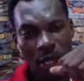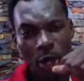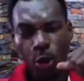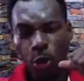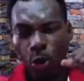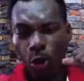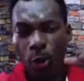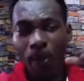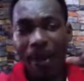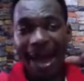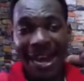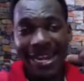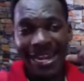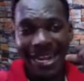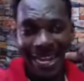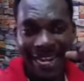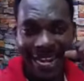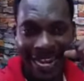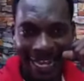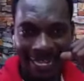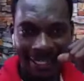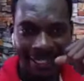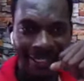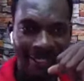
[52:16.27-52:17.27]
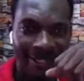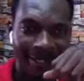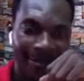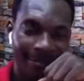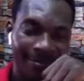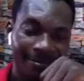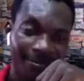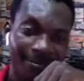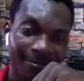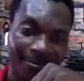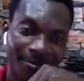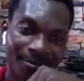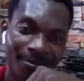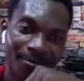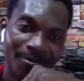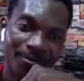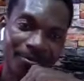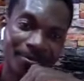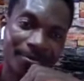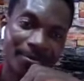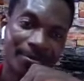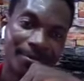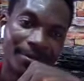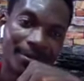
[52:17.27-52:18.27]
Nkrumah did it.
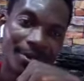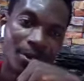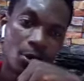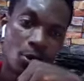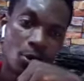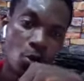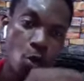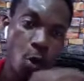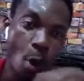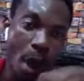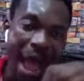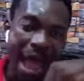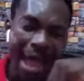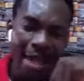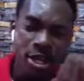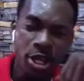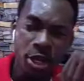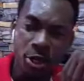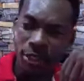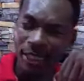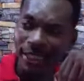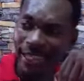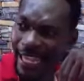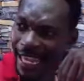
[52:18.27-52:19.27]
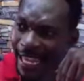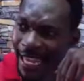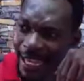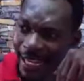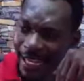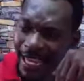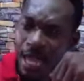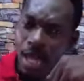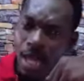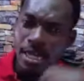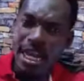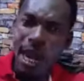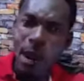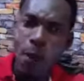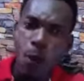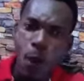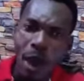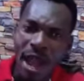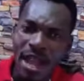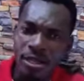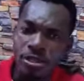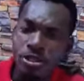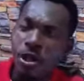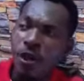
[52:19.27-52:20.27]
Why do you think the
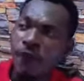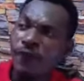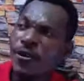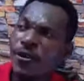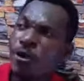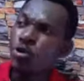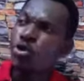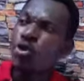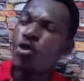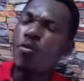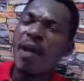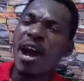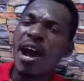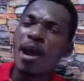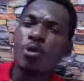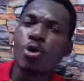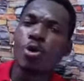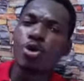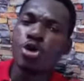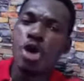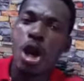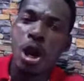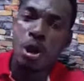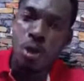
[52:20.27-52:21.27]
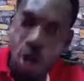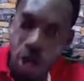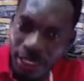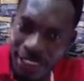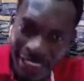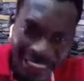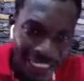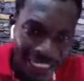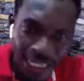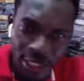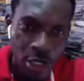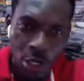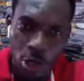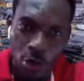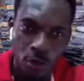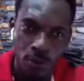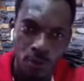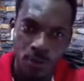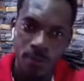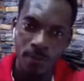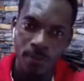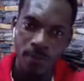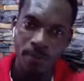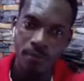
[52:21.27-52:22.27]
works of Nkrumah could not
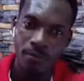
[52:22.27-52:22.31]
continue?